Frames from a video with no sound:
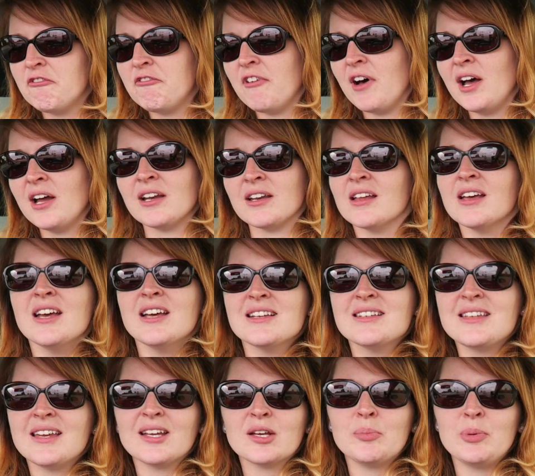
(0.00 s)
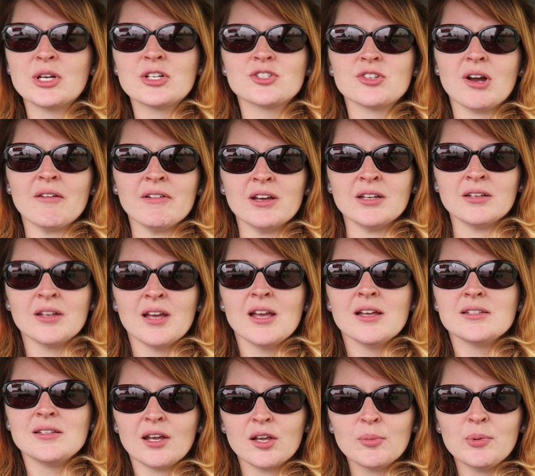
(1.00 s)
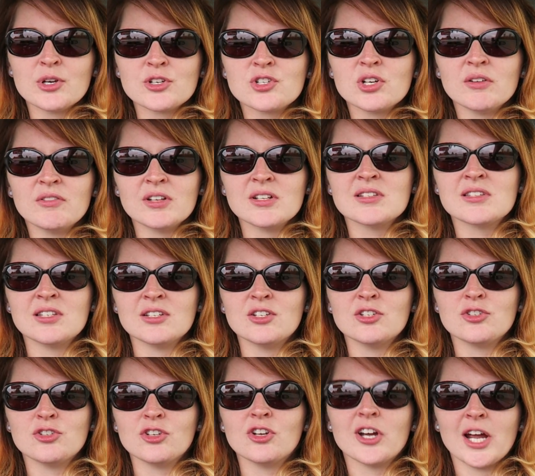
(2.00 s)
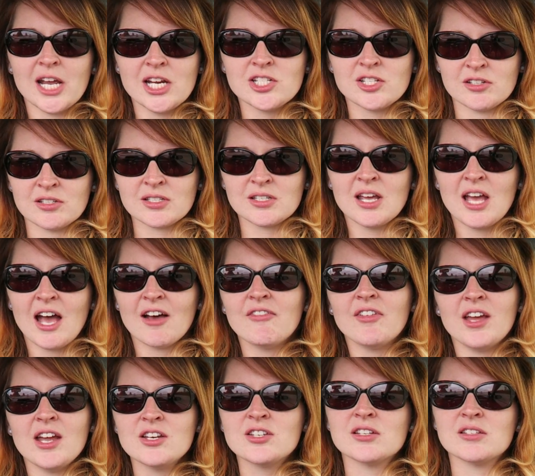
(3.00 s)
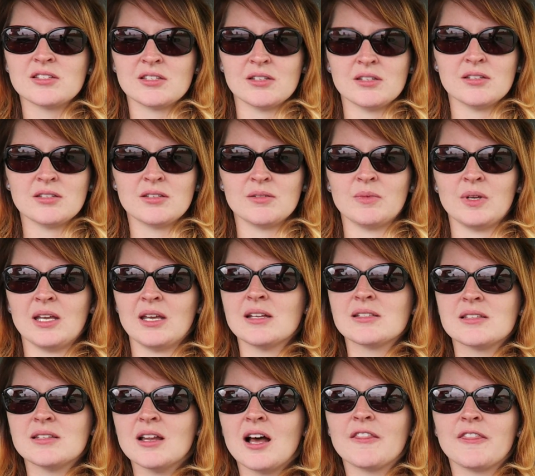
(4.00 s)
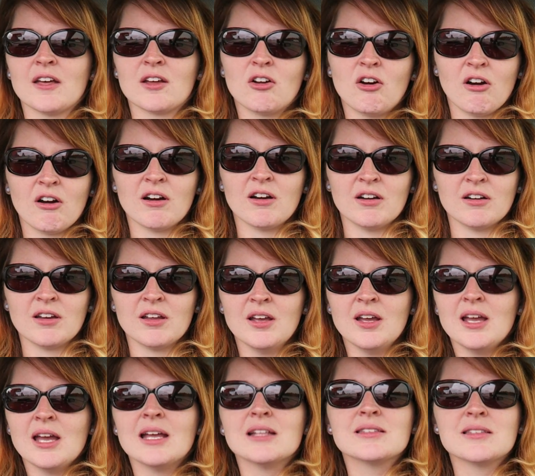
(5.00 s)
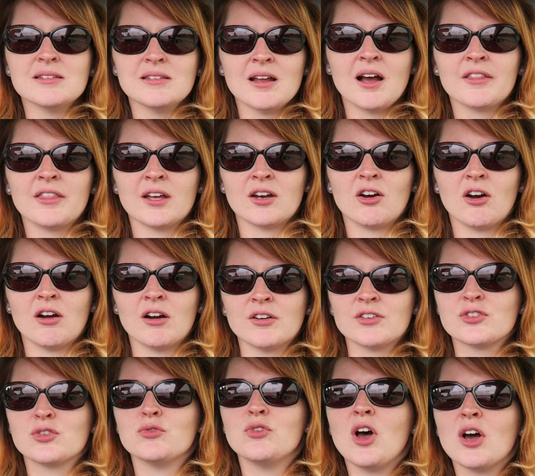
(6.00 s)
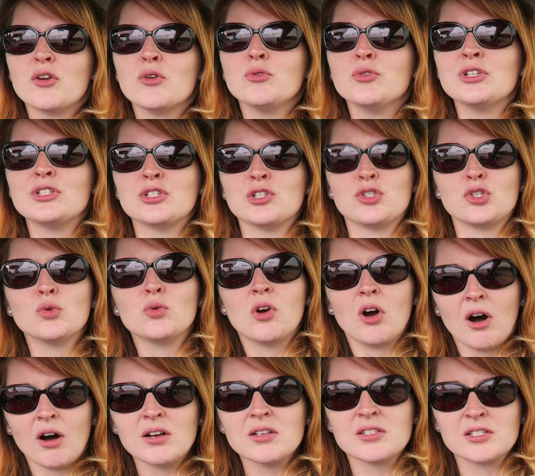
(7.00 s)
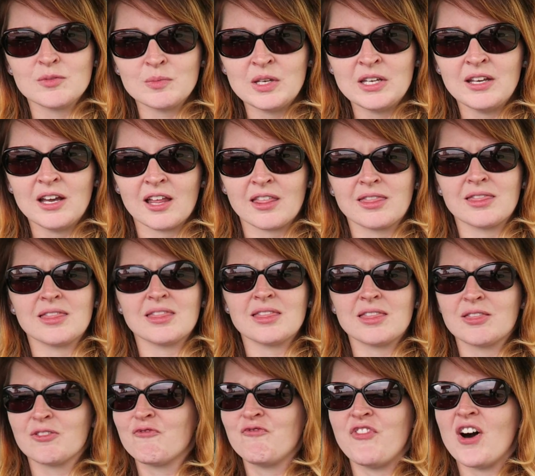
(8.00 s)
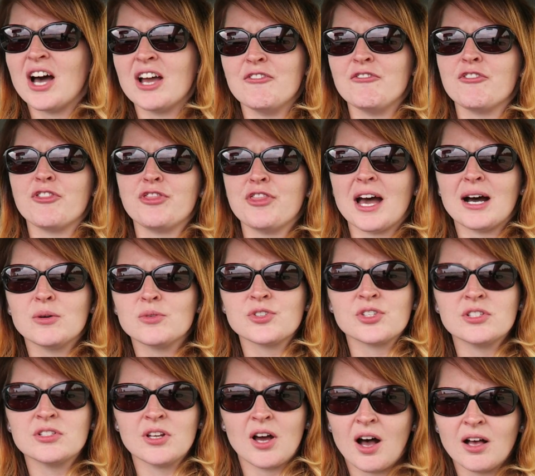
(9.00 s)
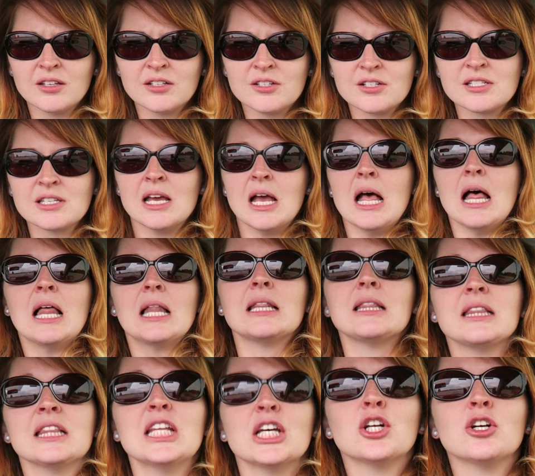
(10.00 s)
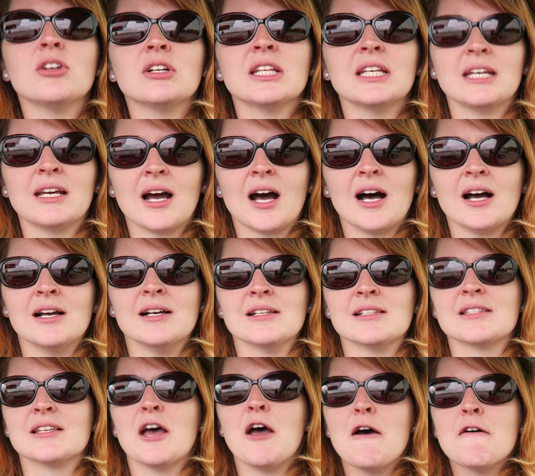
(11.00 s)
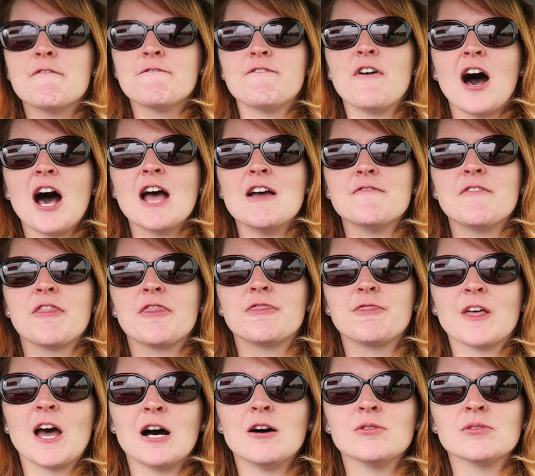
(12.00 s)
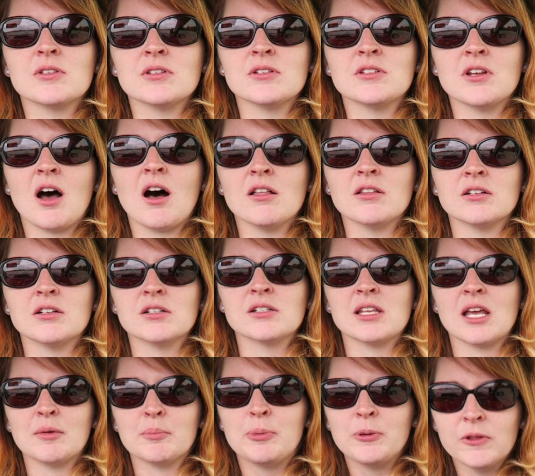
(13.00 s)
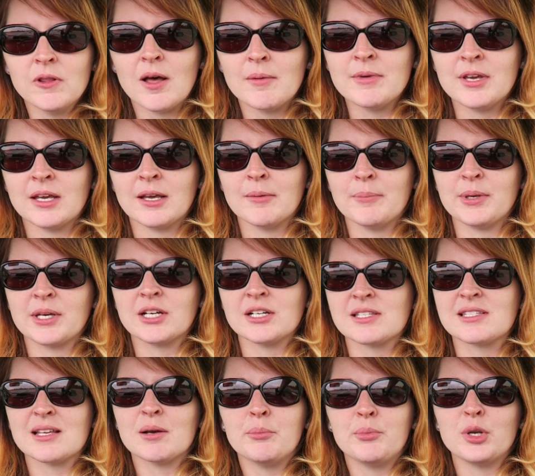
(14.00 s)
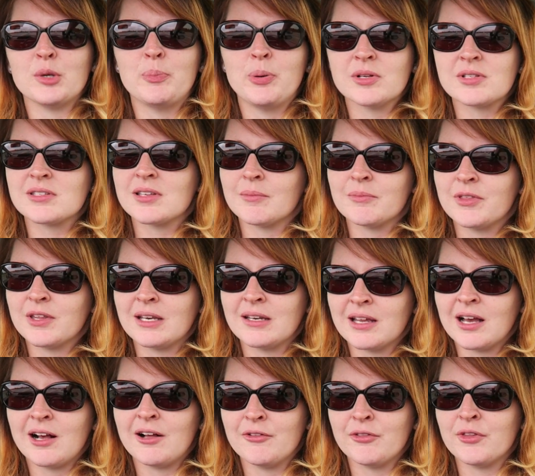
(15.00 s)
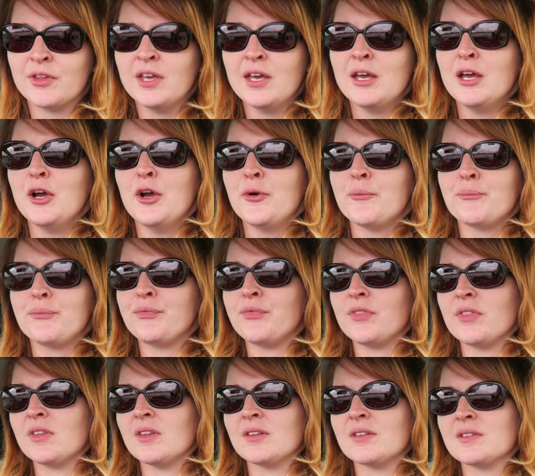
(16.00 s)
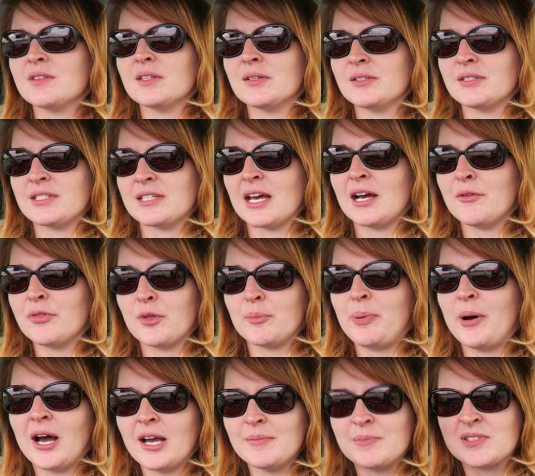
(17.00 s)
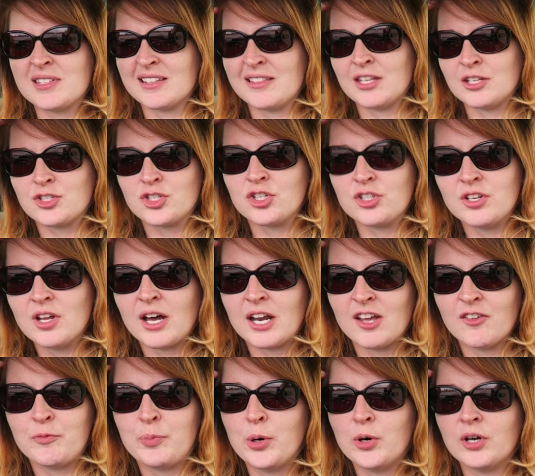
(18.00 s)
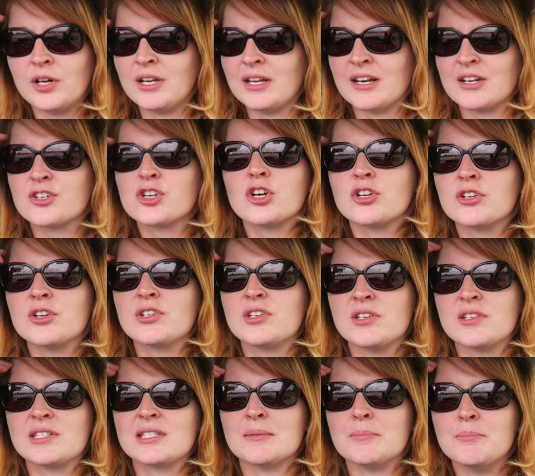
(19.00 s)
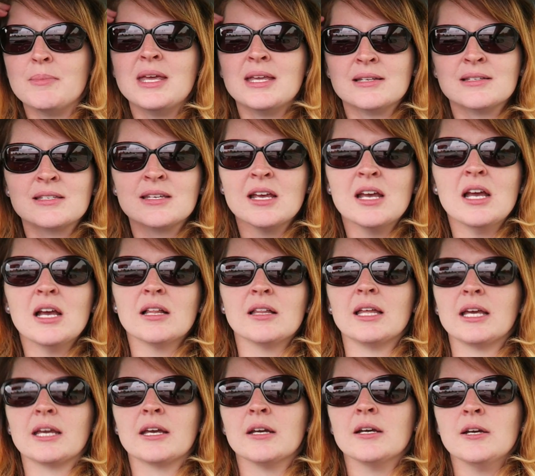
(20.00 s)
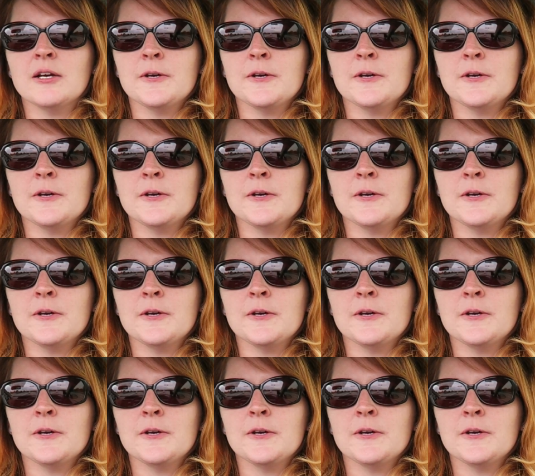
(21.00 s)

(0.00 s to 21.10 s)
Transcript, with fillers: Fine. Take a picture of it. Take a picture of it and send it to your agent. Have the agent send it to me. It's not that hard. It's not that hard. So not only did you cost me $5,000, literally guys, $5,000 in plumbing because somebody put something down down the pipes that they should not have put and it turned into cement. Like